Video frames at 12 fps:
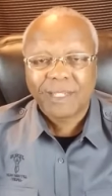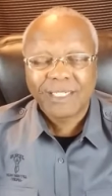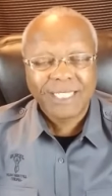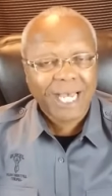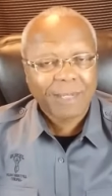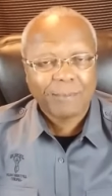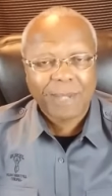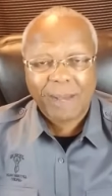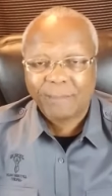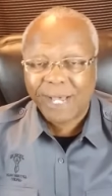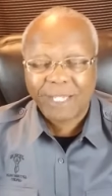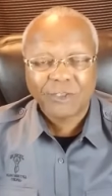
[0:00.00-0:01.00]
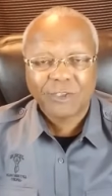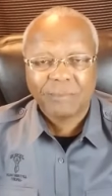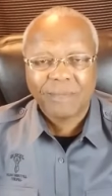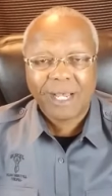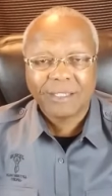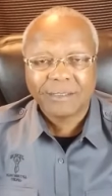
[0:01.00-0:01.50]
not about your
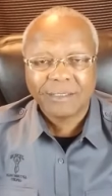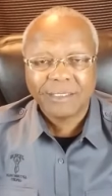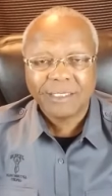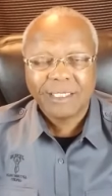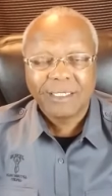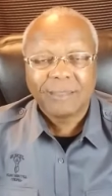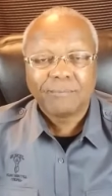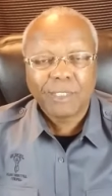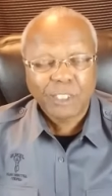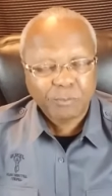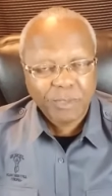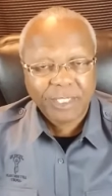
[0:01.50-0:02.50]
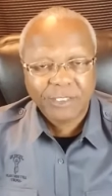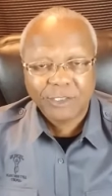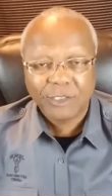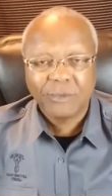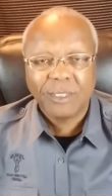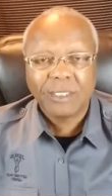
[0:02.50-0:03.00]
mountain, but speaking
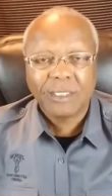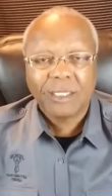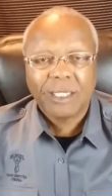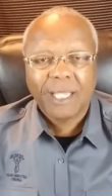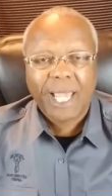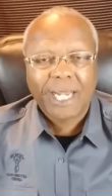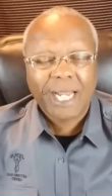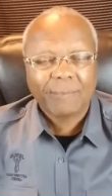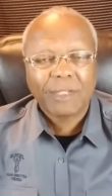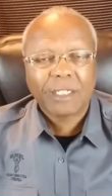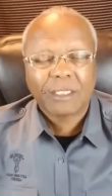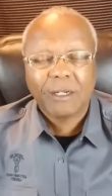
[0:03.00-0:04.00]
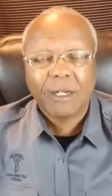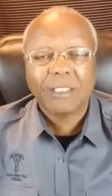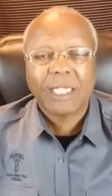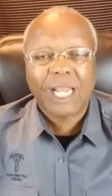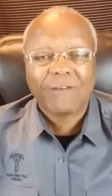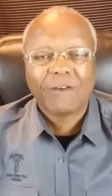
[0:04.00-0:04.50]
to it. And I'm declaring
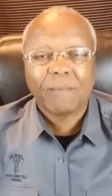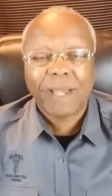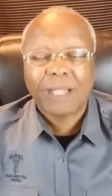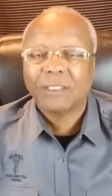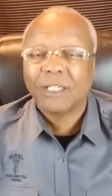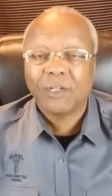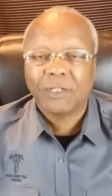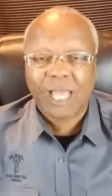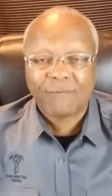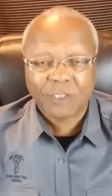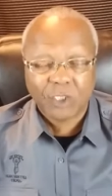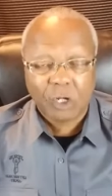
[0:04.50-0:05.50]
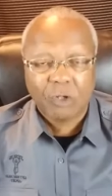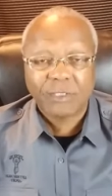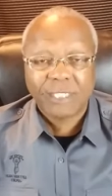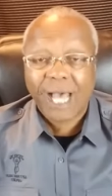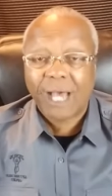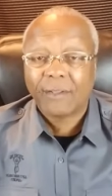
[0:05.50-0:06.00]
that every mountain in your life has
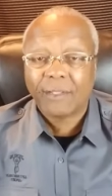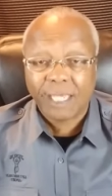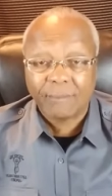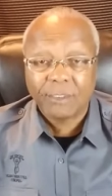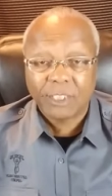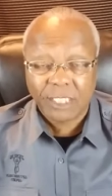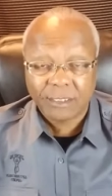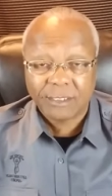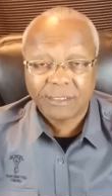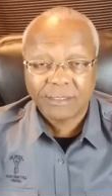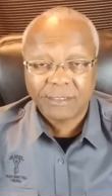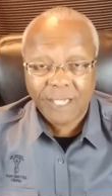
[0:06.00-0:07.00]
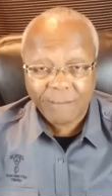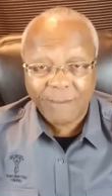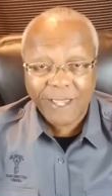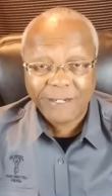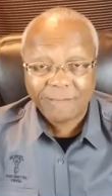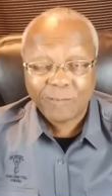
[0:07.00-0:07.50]
gone down in the name of Jesus.
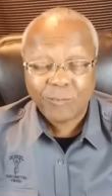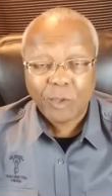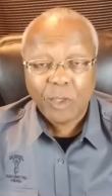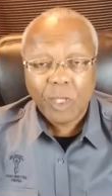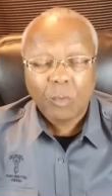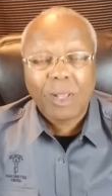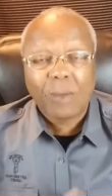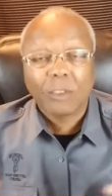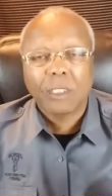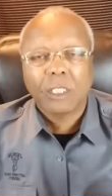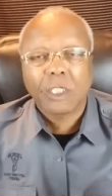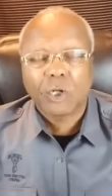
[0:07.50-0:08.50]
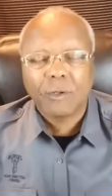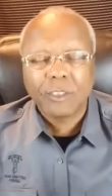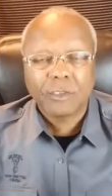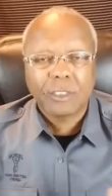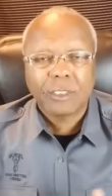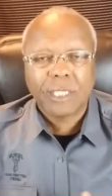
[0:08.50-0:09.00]
Amen. Well, I want to
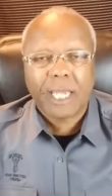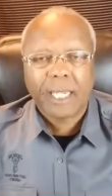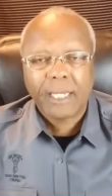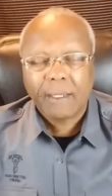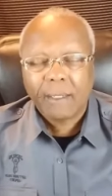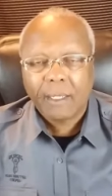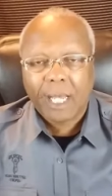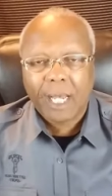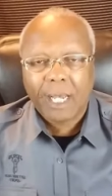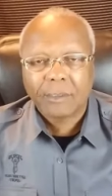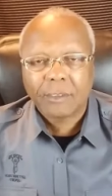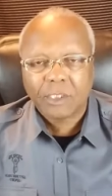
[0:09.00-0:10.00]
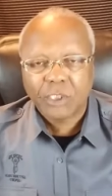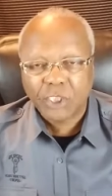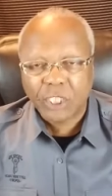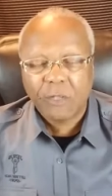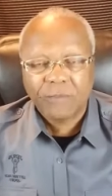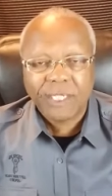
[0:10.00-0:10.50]
encourage you today uh, to
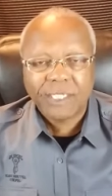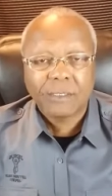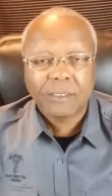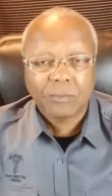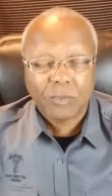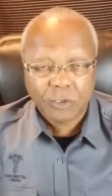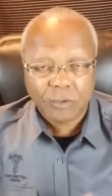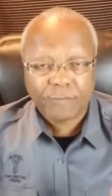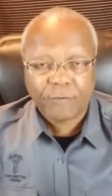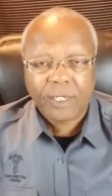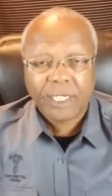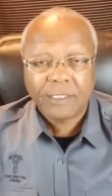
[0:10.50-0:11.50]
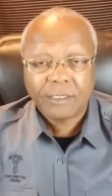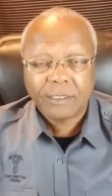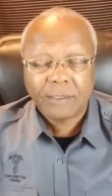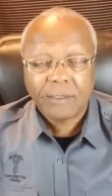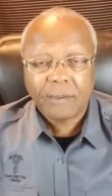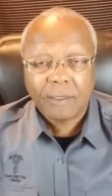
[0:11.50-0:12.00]
share this with your
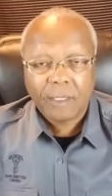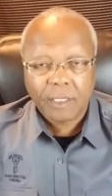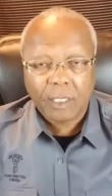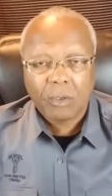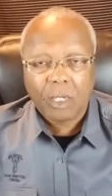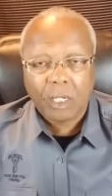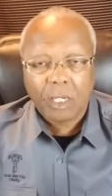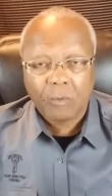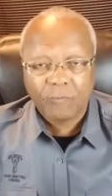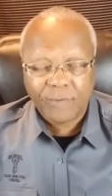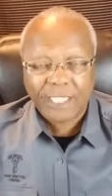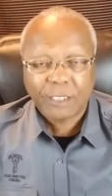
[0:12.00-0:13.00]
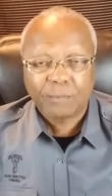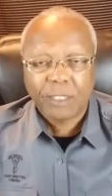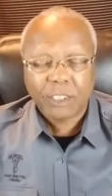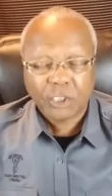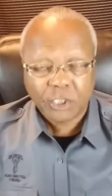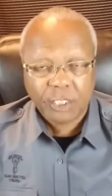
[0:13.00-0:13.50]
friends you know, on
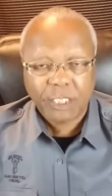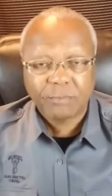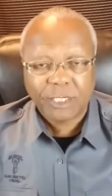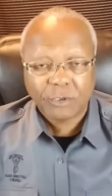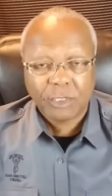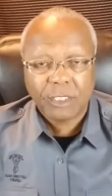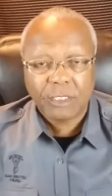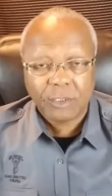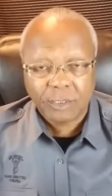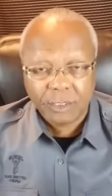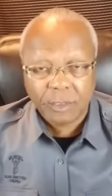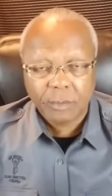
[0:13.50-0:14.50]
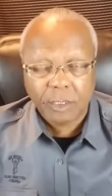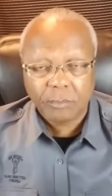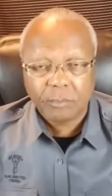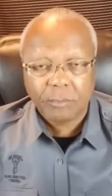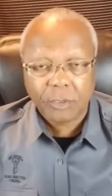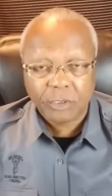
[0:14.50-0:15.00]
Facebook, share this. Make sure you, you, you,
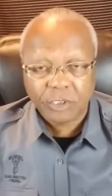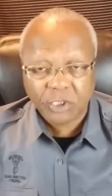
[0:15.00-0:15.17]
you,